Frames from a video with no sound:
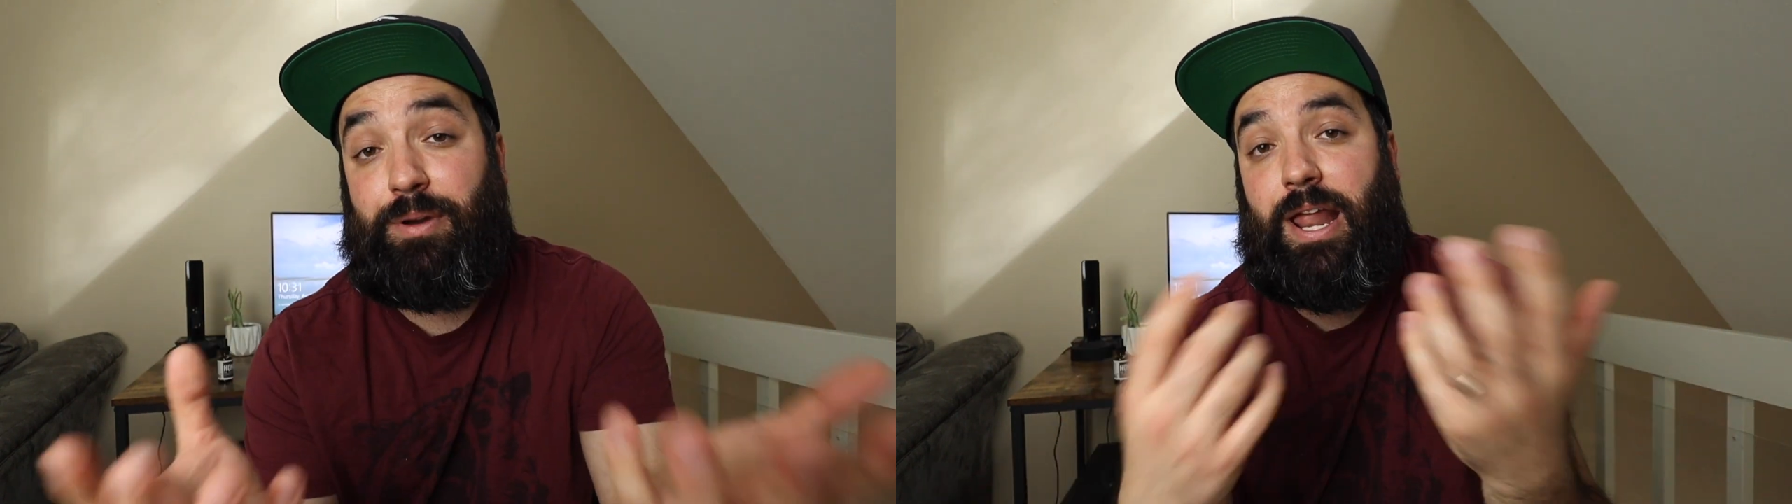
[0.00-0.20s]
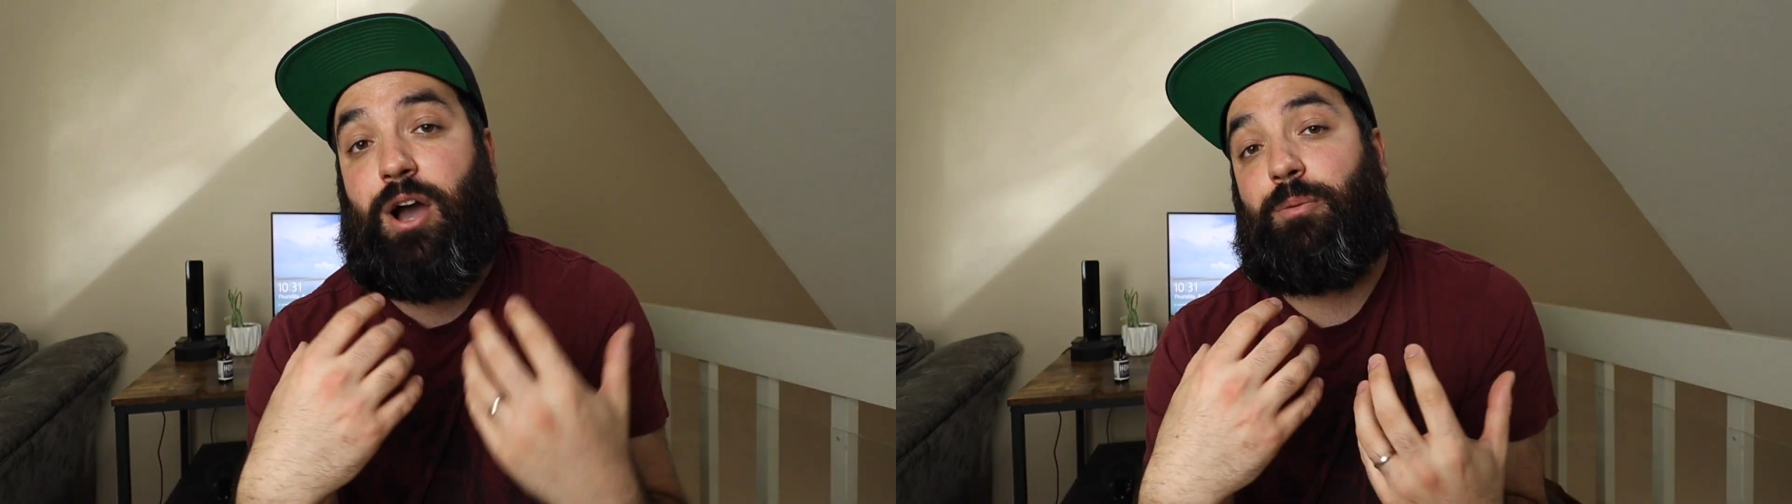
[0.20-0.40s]

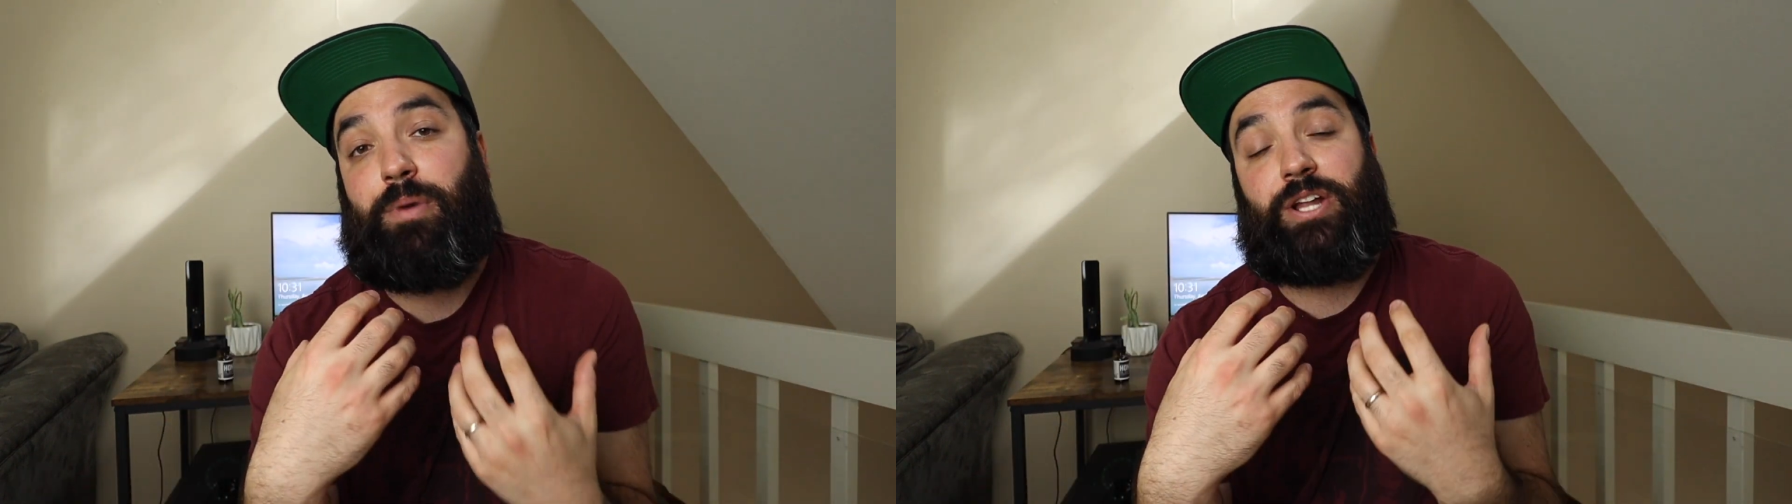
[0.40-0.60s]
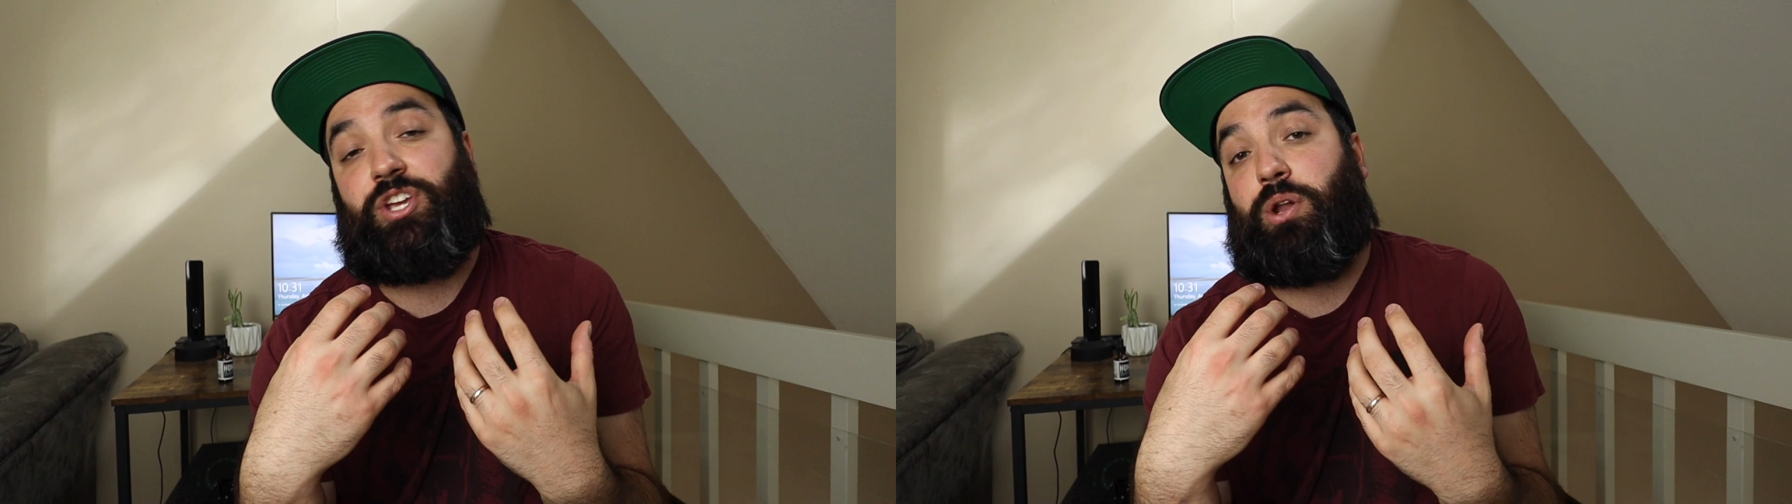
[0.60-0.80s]
but help
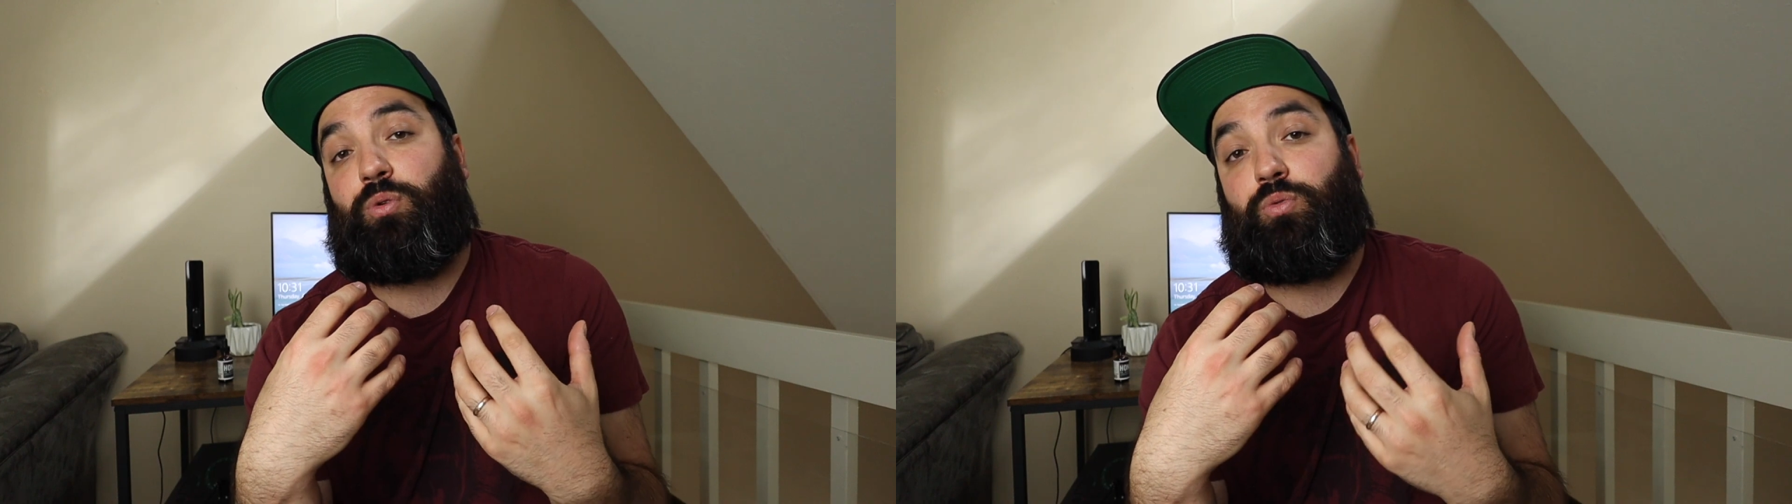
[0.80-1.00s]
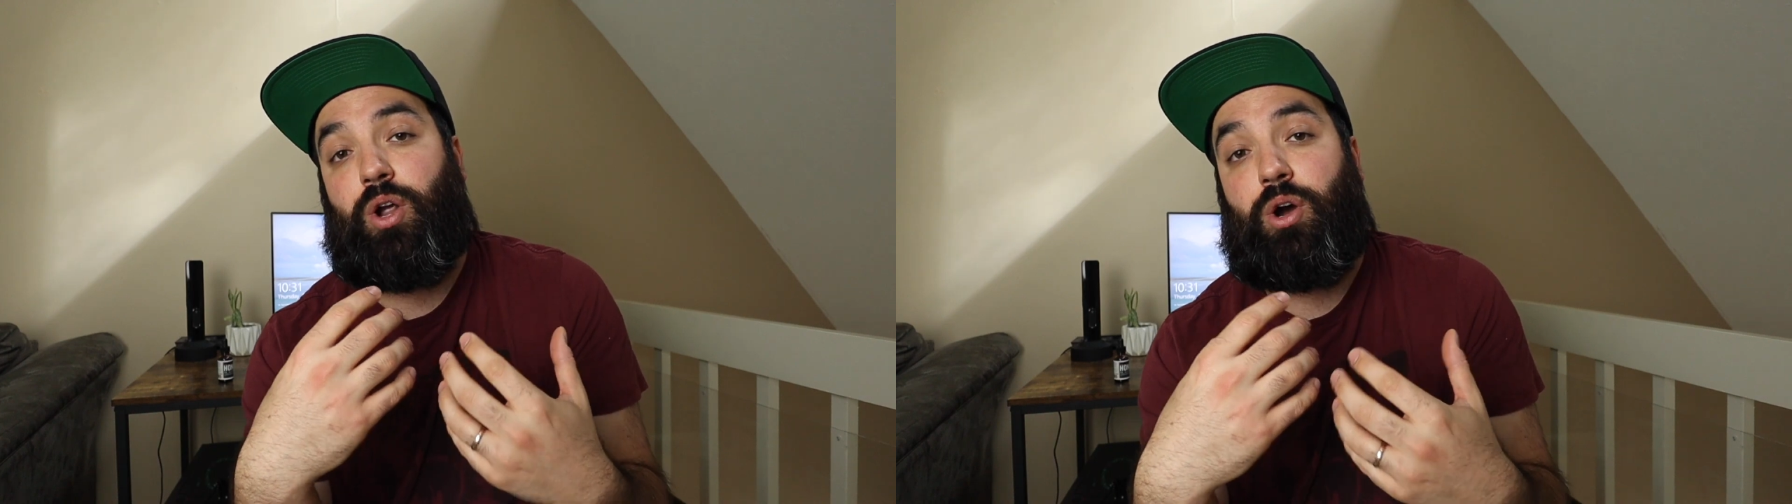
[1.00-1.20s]
my channel
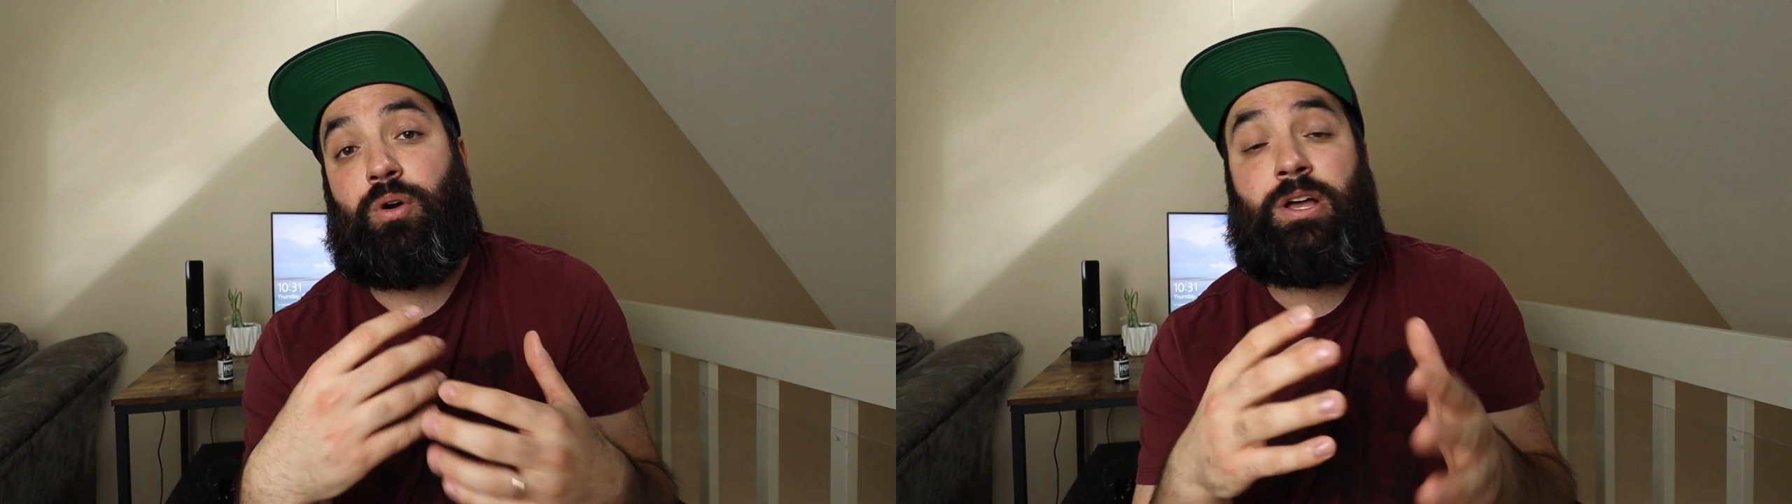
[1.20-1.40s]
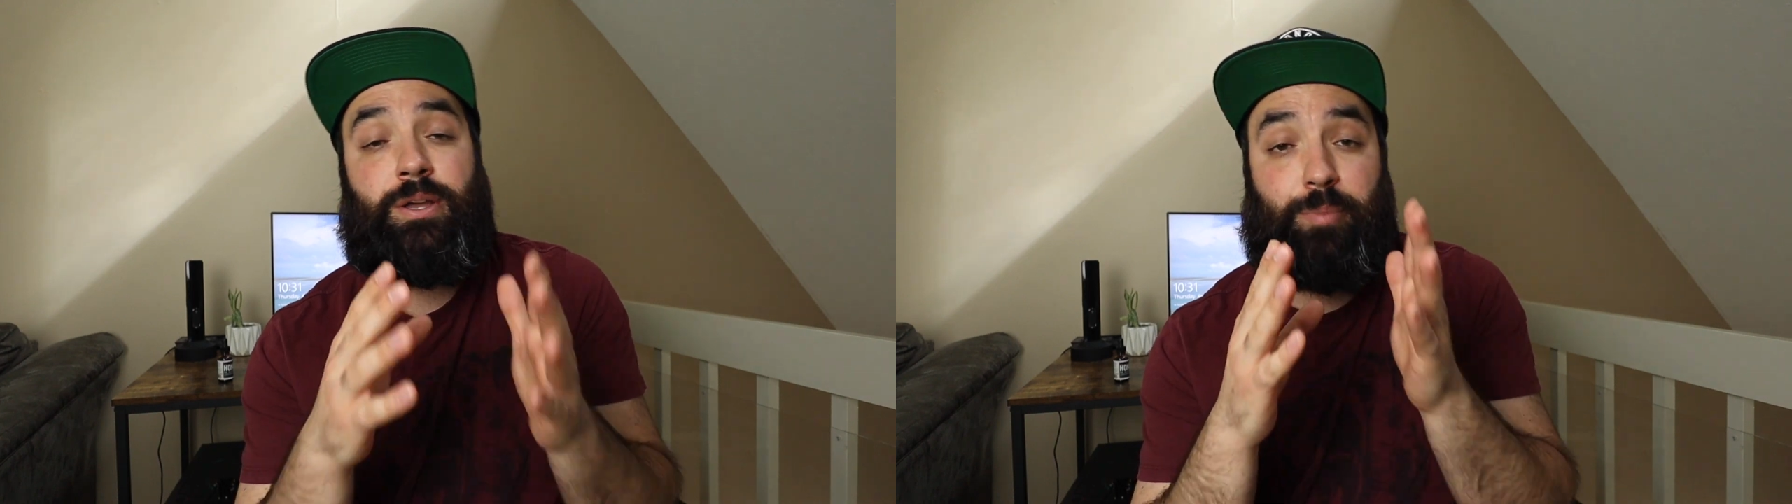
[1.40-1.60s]
grow